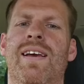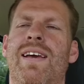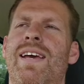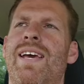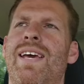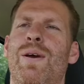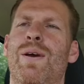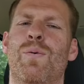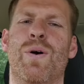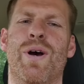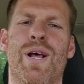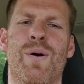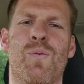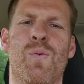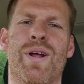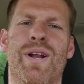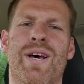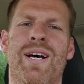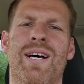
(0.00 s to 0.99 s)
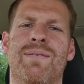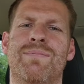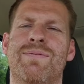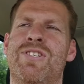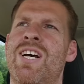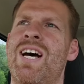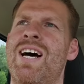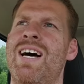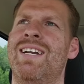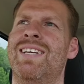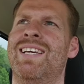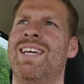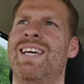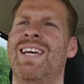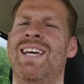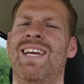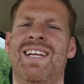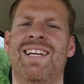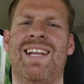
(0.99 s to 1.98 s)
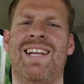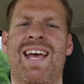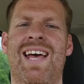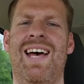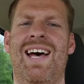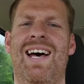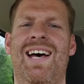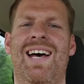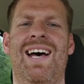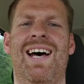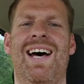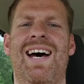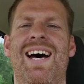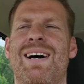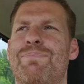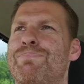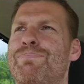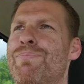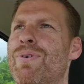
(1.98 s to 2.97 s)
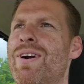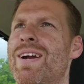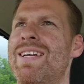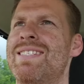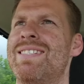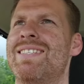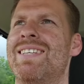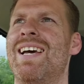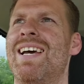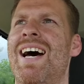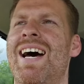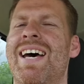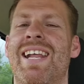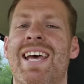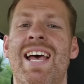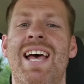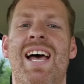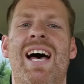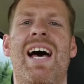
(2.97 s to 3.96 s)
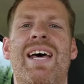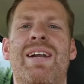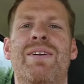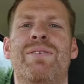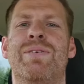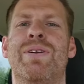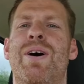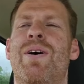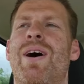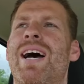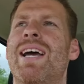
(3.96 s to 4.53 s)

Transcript: Hey, what up, what up, John again? Ah, praise God. I don't know.